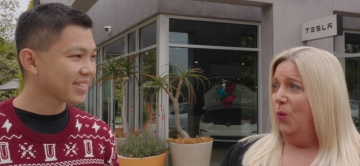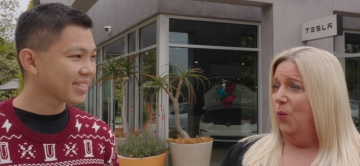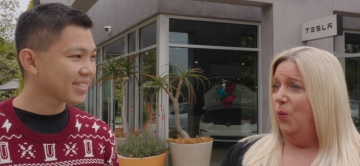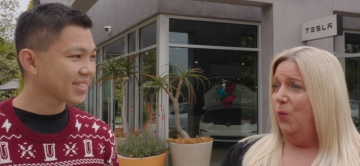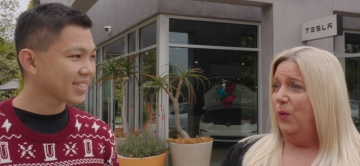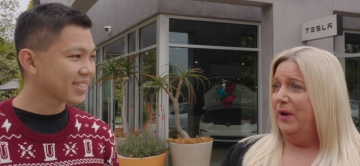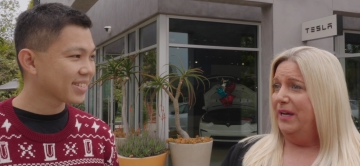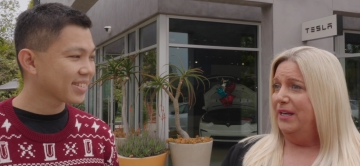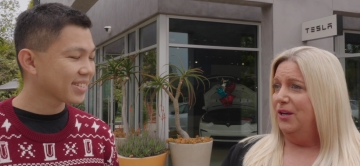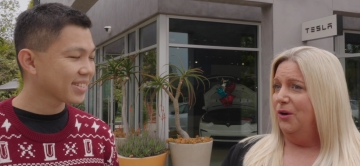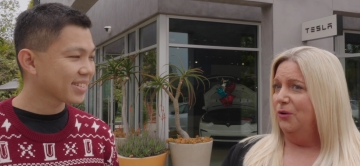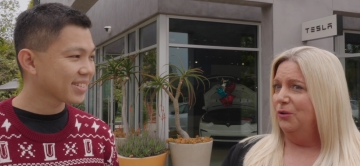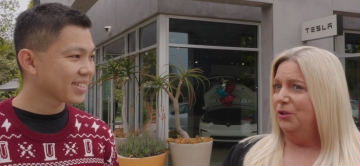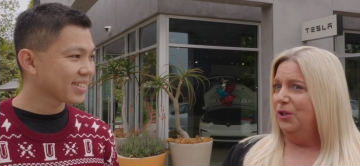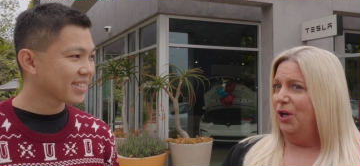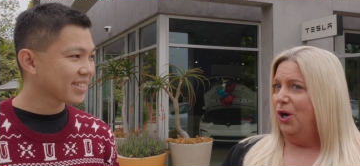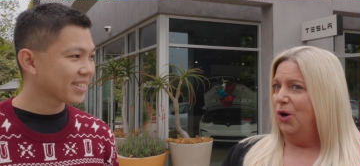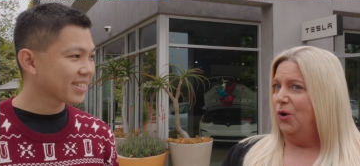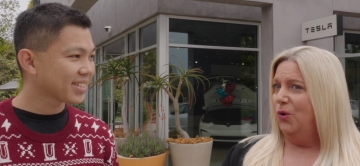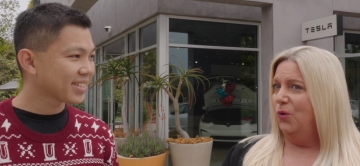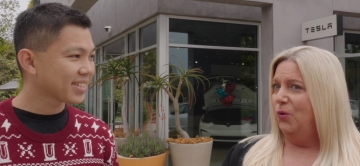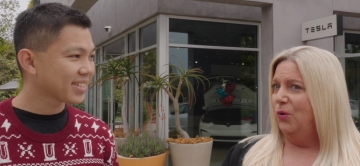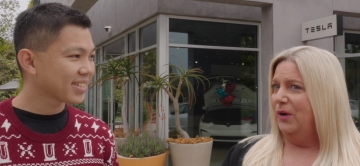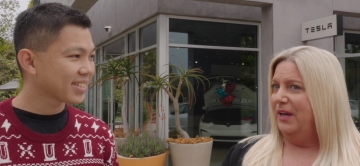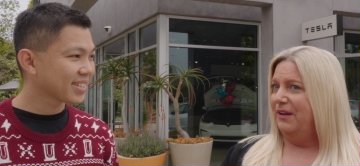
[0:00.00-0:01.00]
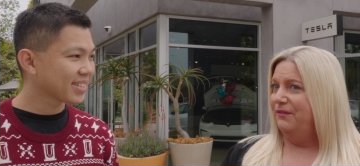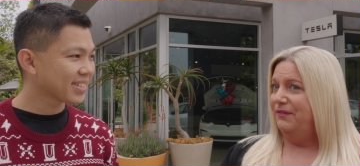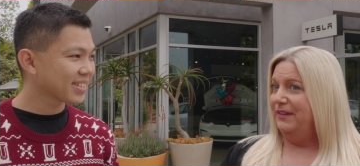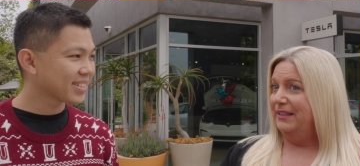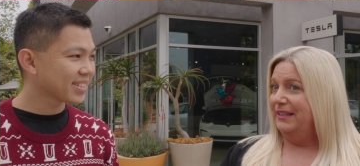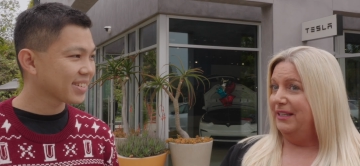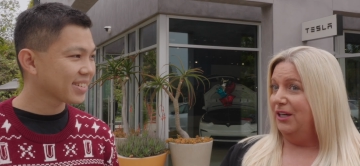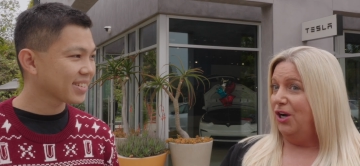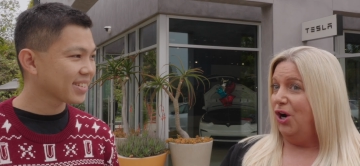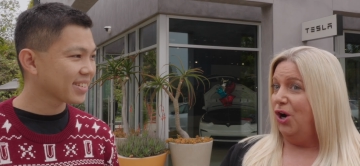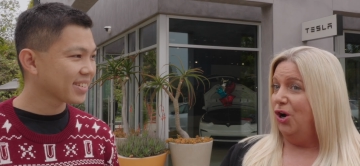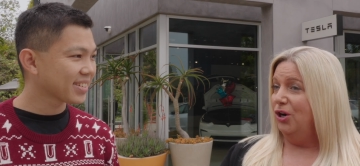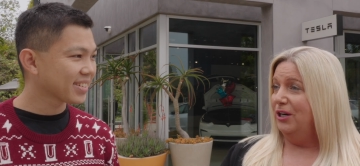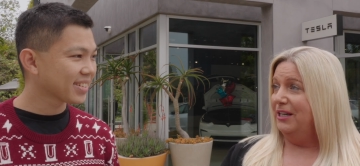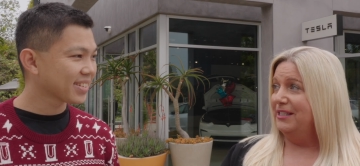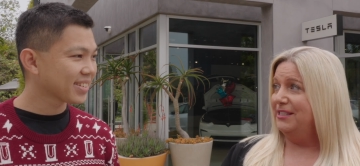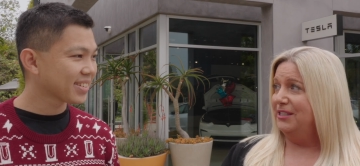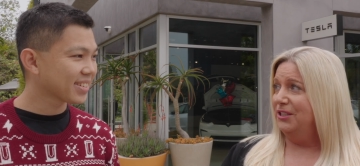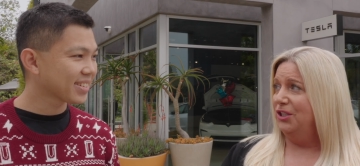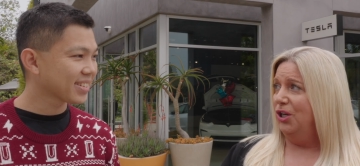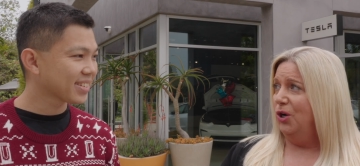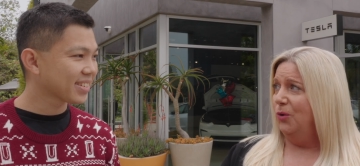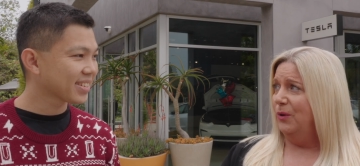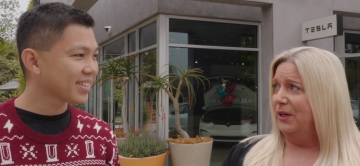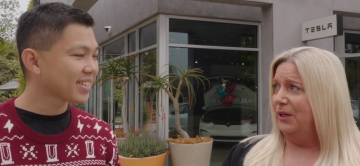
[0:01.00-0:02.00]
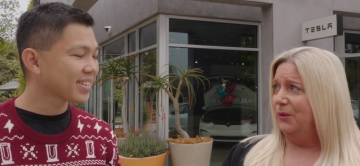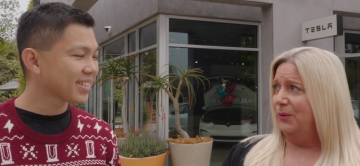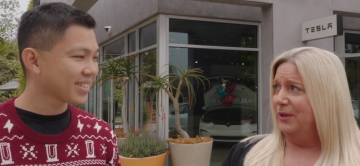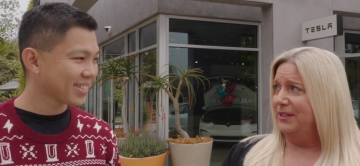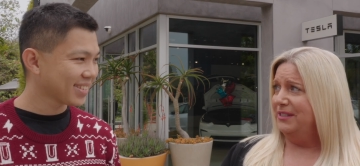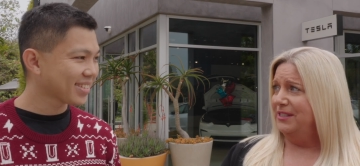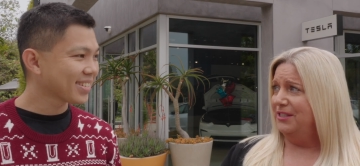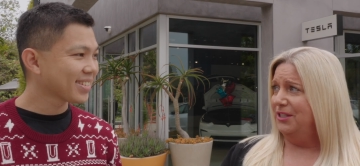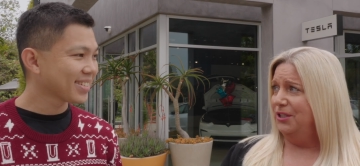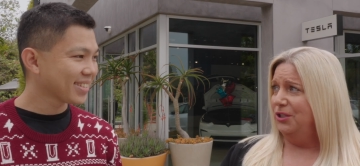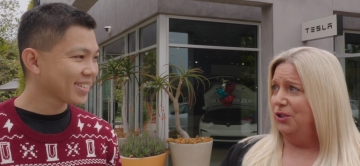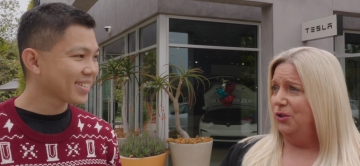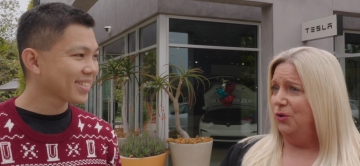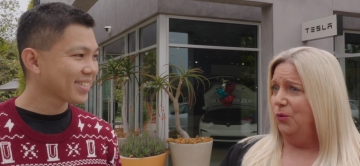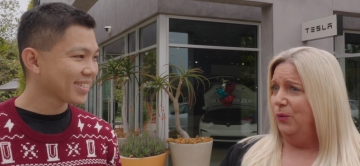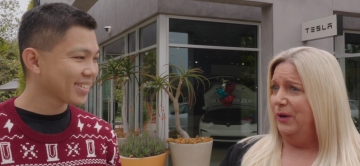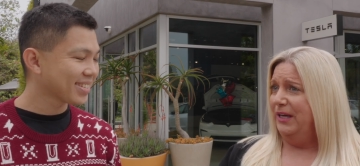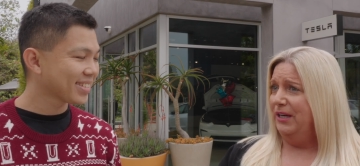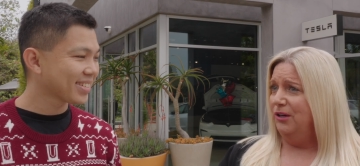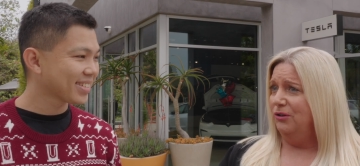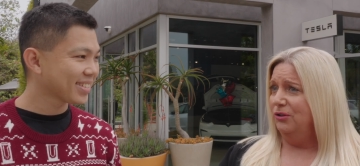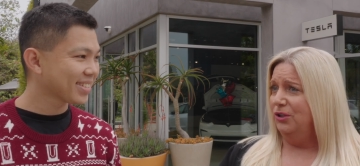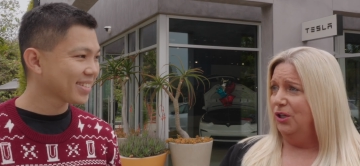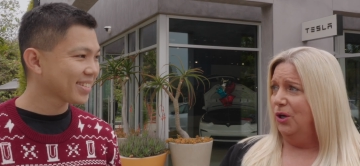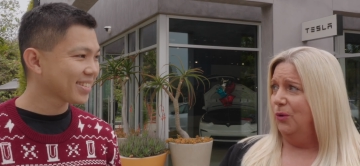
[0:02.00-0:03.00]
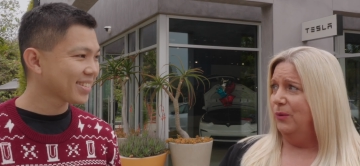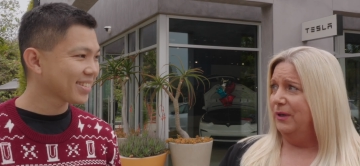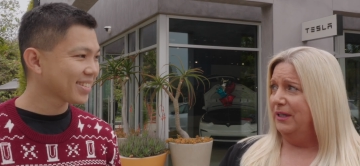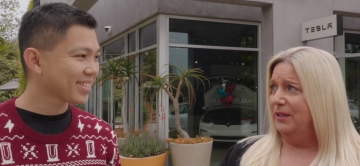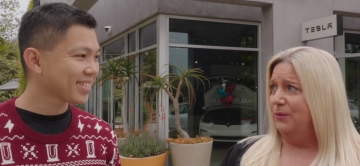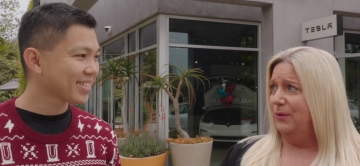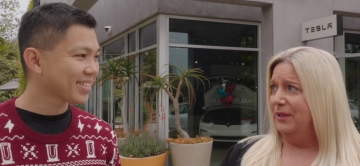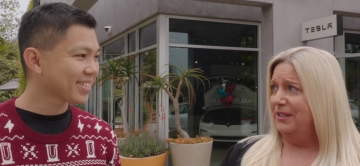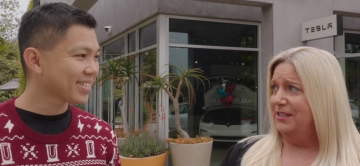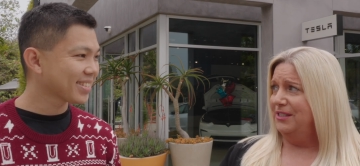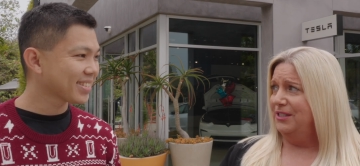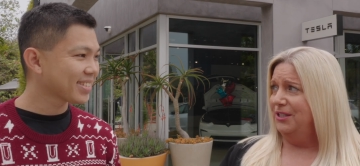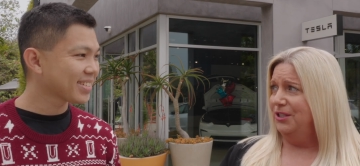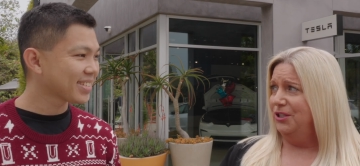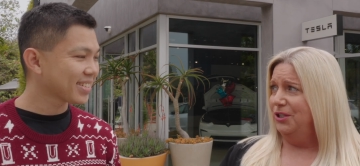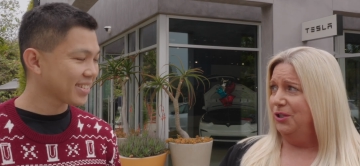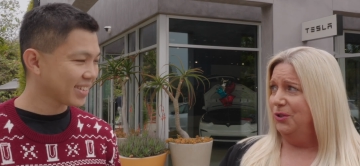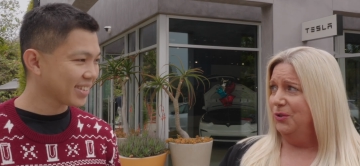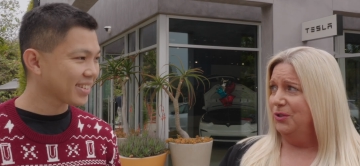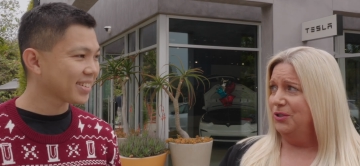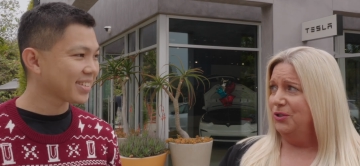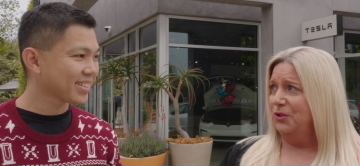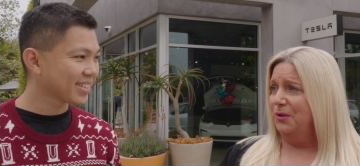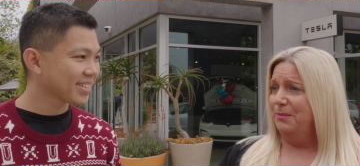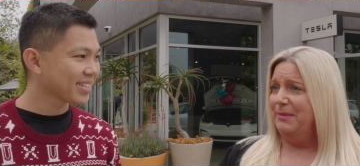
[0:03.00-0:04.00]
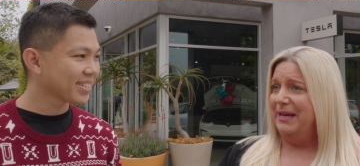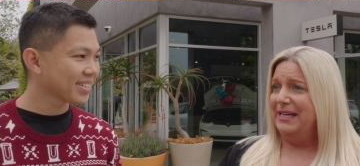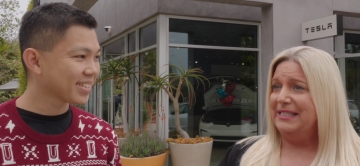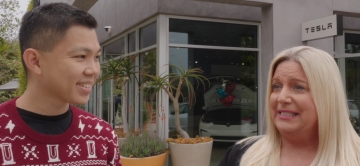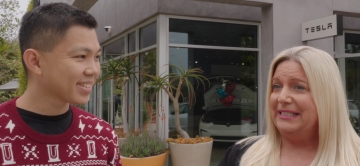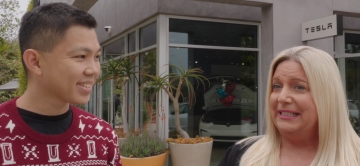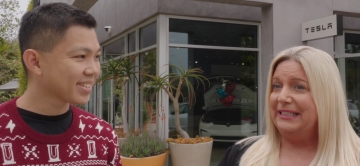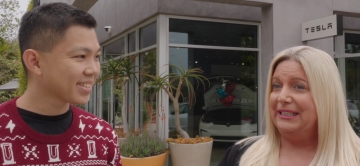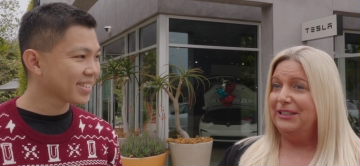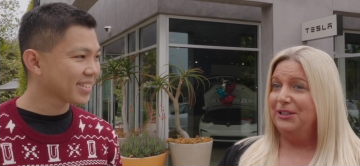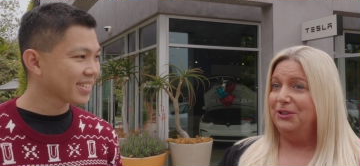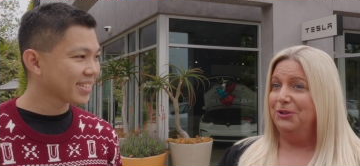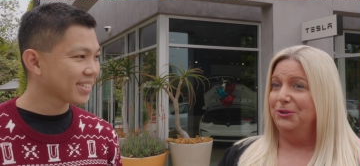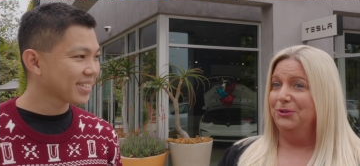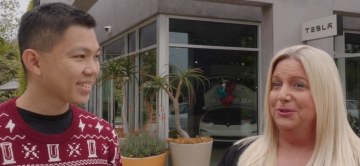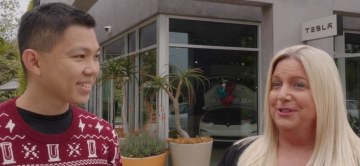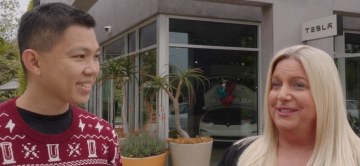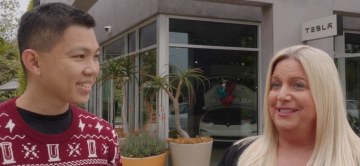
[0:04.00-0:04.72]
Speaker 1: we don't know if it, the car doesn't know what it wants to do we don't know what it wants to do so it makes it a little